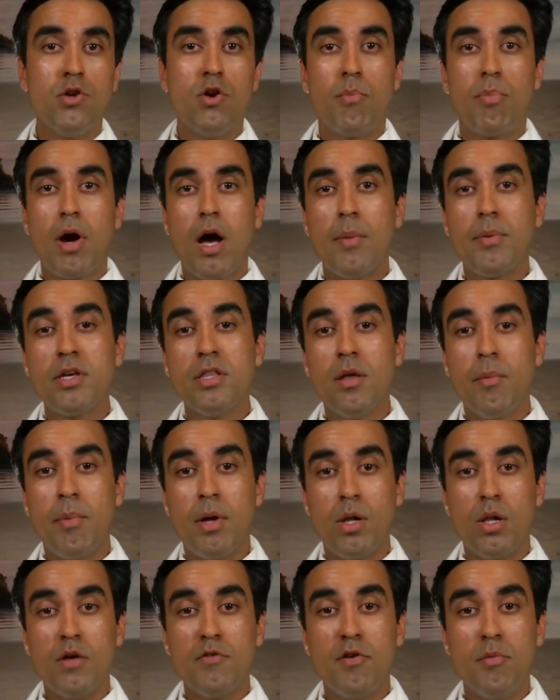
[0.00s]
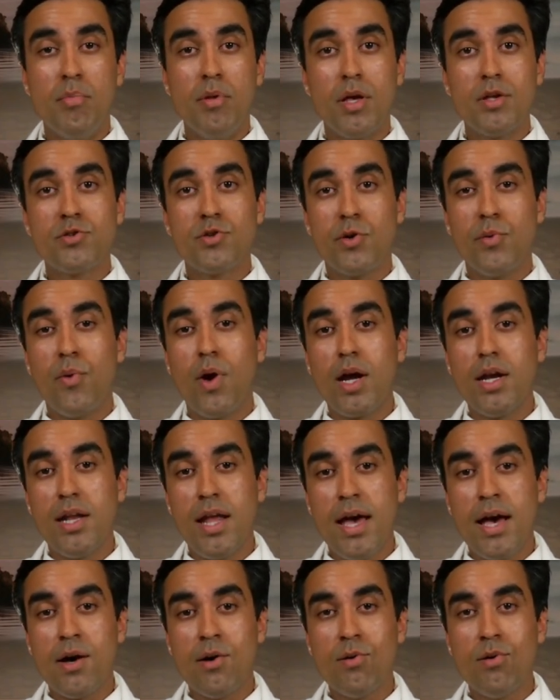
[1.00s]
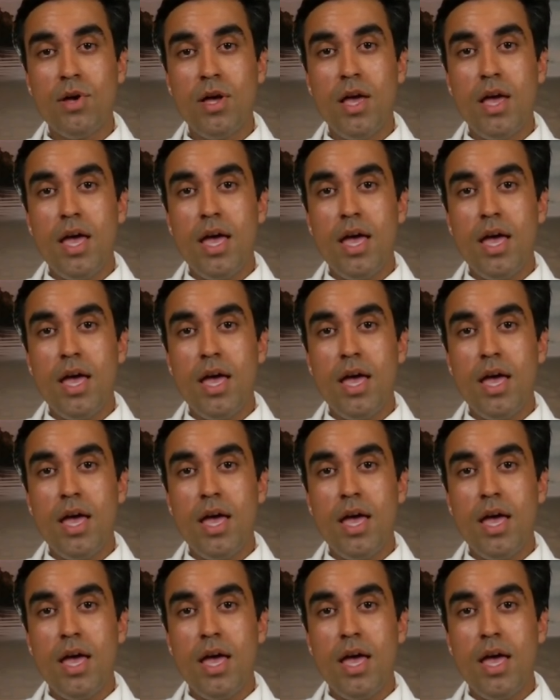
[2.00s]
you're probably in the middle of a blizzard right now.